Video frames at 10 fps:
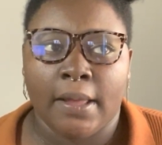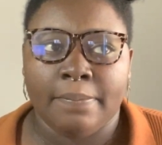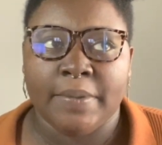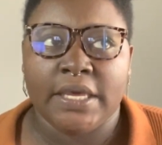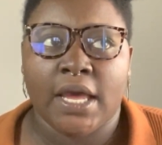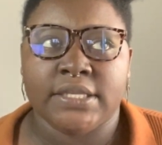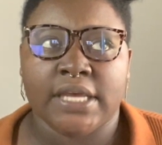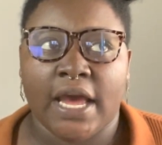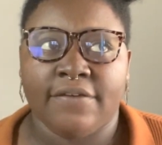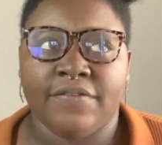because
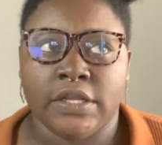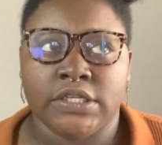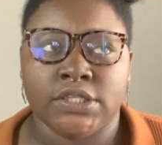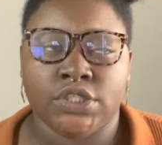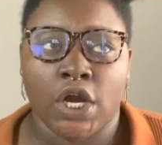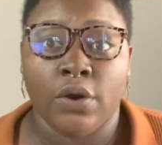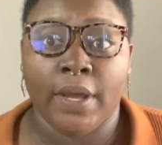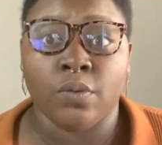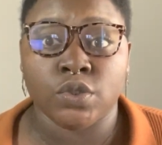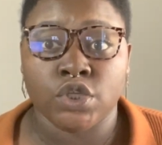I felt as though
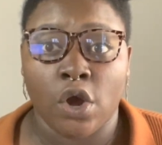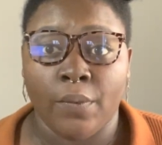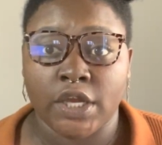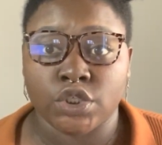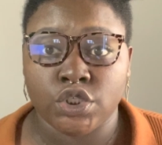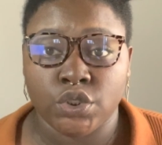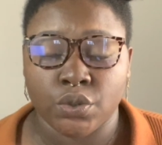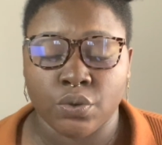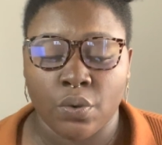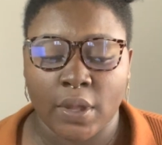it was going
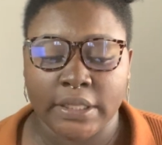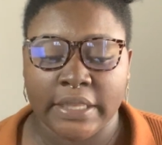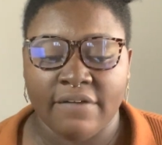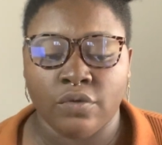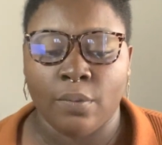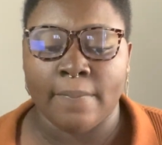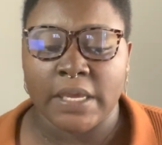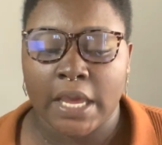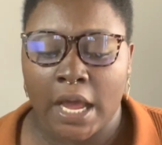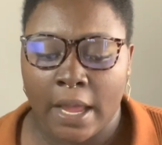to level
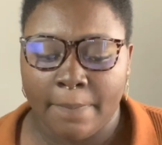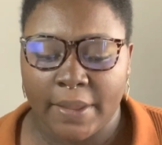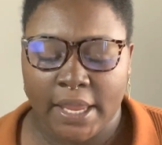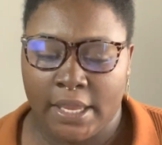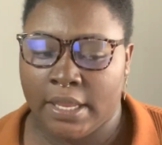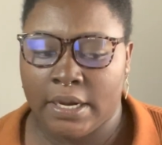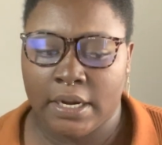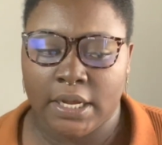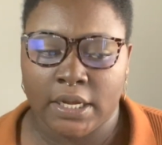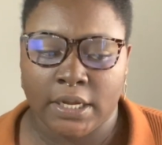me up in
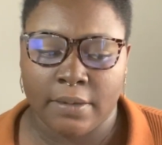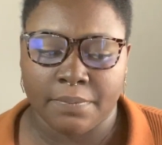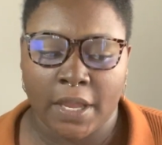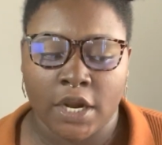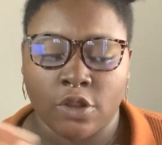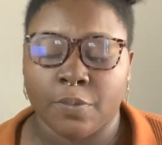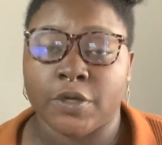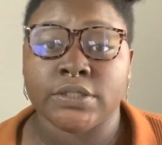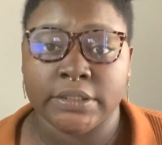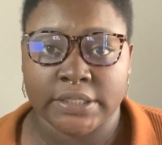another
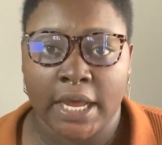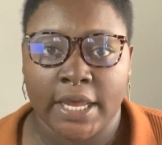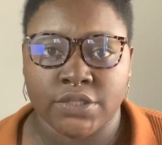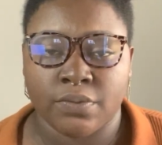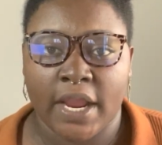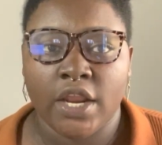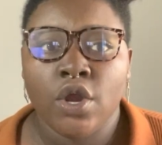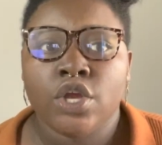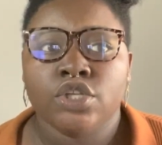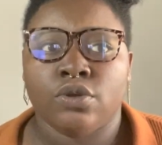person's eyes, right?
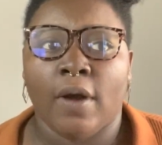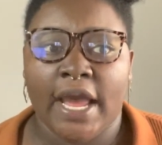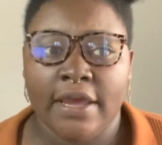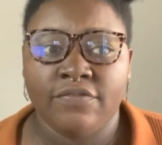So I had